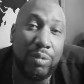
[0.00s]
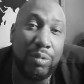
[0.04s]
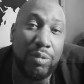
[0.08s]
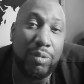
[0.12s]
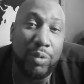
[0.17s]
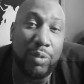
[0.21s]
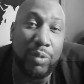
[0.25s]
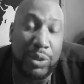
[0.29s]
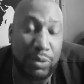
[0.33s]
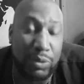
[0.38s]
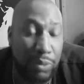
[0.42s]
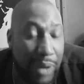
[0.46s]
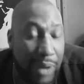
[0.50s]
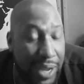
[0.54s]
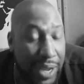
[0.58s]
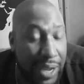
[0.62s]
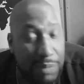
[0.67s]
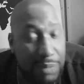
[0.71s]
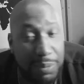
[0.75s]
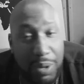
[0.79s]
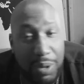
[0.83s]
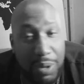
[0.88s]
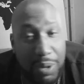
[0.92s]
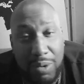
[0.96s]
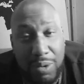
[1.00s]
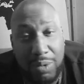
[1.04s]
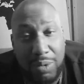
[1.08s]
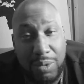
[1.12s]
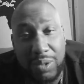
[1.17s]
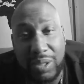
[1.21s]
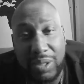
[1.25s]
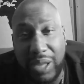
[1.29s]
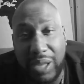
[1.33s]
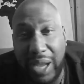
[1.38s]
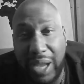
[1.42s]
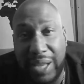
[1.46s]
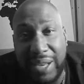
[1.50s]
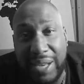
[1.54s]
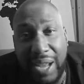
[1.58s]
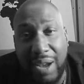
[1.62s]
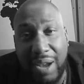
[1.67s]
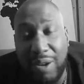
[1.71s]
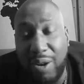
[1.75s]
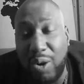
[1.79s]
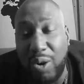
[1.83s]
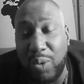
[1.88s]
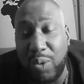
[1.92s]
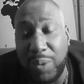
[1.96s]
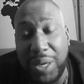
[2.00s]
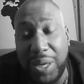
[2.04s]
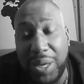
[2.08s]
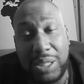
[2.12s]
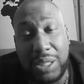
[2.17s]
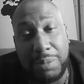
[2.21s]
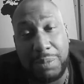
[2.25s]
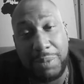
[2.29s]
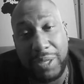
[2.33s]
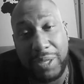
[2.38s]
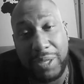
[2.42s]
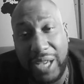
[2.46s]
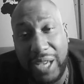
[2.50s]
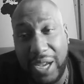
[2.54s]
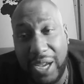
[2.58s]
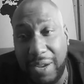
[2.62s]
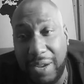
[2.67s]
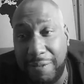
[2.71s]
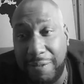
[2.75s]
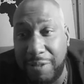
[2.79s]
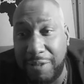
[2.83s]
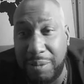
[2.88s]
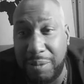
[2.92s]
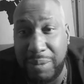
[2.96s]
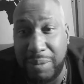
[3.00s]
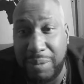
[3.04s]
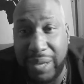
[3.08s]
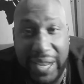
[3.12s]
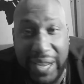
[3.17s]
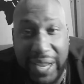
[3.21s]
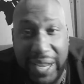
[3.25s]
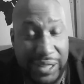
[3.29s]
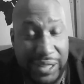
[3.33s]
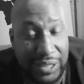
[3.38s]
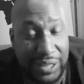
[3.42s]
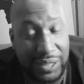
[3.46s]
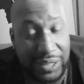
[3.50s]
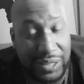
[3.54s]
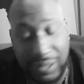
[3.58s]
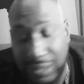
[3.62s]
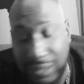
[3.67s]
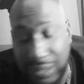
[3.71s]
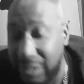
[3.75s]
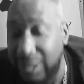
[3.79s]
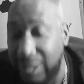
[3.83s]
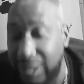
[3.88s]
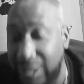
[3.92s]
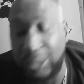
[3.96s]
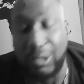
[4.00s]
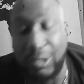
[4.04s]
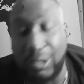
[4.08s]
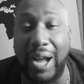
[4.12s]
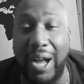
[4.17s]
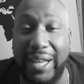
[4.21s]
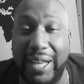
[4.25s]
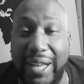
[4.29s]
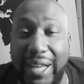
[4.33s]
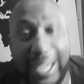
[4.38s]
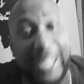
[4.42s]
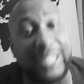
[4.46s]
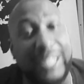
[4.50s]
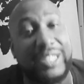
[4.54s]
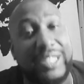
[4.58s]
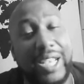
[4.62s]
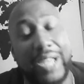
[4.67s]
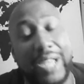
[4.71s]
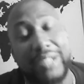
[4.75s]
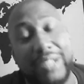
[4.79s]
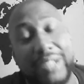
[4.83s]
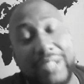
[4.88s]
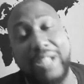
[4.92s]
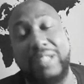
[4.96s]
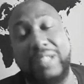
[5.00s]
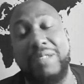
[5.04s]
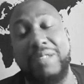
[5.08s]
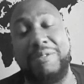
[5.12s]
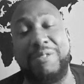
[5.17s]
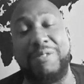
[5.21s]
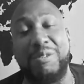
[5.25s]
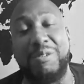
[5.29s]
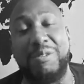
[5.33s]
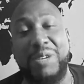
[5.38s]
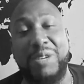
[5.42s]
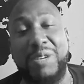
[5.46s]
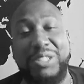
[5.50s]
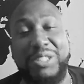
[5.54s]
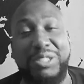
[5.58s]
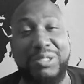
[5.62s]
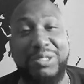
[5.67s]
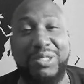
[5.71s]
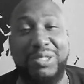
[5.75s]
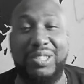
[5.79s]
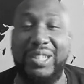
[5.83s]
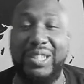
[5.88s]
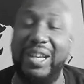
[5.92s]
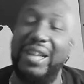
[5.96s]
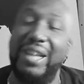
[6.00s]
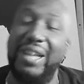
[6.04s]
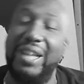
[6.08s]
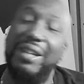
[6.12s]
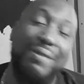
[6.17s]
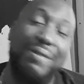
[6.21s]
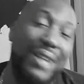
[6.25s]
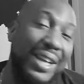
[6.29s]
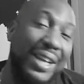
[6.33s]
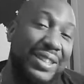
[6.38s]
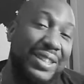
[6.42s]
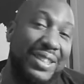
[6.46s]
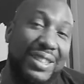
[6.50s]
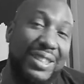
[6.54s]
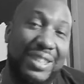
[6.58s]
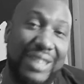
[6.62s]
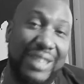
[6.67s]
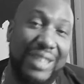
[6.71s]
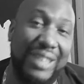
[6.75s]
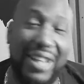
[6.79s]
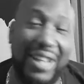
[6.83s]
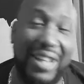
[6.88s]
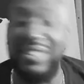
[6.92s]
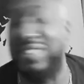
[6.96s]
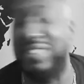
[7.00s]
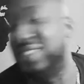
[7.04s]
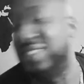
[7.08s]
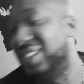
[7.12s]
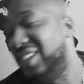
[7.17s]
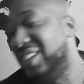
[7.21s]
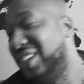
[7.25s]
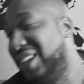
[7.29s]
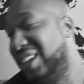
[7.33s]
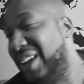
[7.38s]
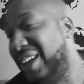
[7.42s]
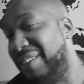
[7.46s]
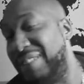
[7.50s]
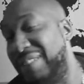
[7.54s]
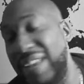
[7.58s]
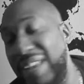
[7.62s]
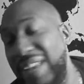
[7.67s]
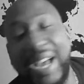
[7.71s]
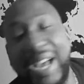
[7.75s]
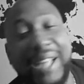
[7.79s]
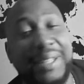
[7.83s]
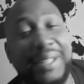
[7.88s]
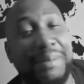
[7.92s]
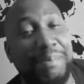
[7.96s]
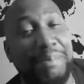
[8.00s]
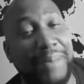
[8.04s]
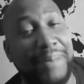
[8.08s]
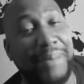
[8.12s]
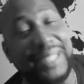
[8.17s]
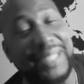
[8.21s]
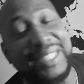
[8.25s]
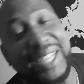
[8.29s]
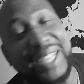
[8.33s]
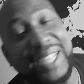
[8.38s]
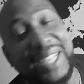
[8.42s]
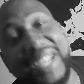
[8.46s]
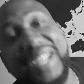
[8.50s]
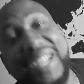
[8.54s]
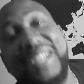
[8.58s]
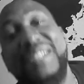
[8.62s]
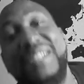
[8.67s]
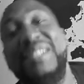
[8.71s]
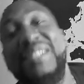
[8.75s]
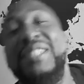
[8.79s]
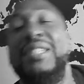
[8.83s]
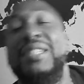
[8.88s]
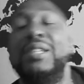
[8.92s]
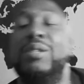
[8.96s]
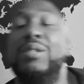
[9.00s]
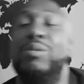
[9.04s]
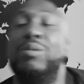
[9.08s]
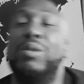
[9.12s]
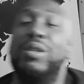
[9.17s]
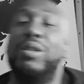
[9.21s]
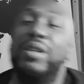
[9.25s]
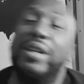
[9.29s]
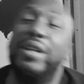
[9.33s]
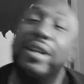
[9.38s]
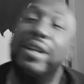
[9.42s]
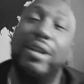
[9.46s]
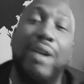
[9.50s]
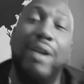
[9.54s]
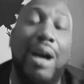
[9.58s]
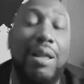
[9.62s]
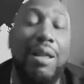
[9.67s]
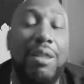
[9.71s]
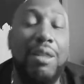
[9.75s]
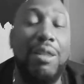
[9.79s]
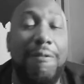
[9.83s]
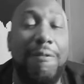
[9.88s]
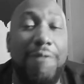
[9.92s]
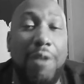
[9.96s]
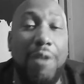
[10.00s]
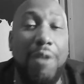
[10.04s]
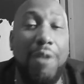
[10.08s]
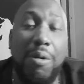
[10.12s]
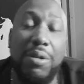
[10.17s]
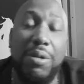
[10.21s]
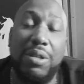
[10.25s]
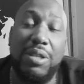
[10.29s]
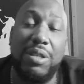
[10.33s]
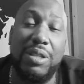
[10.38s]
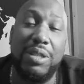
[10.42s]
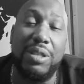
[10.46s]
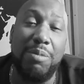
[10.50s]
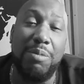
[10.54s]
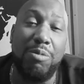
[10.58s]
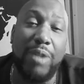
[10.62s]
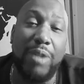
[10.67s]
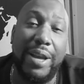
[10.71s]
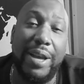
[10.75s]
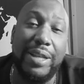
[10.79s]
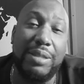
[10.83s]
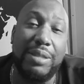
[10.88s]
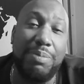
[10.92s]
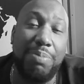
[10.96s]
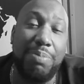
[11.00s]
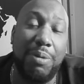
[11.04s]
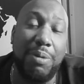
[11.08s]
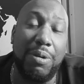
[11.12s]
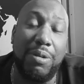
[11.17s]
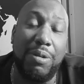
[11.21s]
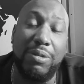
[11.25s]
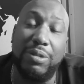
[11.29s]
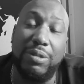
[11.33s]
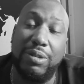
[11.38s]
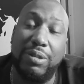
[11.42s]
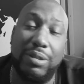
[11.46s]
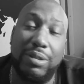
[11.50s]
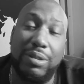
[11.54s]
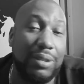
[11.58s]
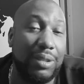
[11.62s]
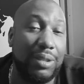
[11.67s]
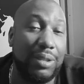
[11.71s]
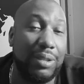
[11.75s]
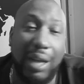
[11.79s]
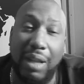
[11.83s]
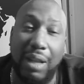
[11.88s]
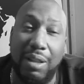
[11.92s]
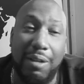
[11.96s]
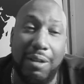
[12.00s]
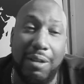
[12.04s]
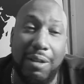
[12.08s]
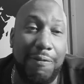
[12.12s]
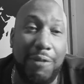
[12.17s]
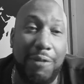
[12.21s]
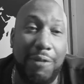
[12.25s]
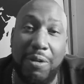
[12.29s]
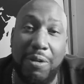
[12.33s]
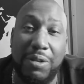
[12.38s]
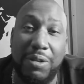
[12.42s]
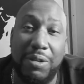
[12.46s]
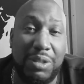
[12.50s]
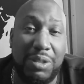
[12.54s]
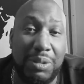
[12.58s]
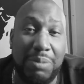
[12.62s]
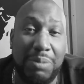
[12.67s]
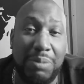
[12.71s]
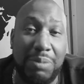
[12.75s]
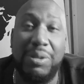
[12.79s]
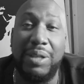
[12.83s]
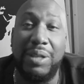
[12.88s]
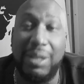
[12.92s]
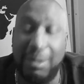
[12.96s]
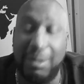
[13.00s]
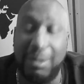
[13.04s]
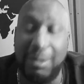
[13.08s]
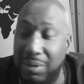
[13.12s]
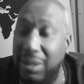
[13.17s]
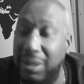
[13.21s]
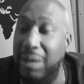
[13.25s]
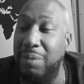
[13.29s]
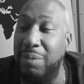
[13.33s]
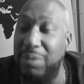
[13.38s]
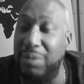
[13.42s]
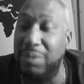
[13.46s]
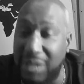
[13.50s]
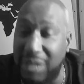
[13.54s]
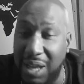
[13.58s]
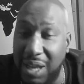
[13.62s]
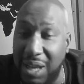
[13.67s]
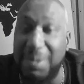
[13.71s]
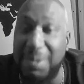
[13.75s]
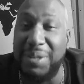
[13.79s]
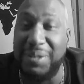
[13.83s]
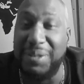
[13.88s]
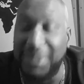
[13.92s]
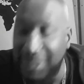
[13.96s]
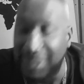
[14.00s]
was rice bowls, and that whole recipe came from an Asian. So I can't take nothing from what you said. If that's the case, if they got the best hand, well hell, I look forward to them rice bowls. I look forward to them when they was coming,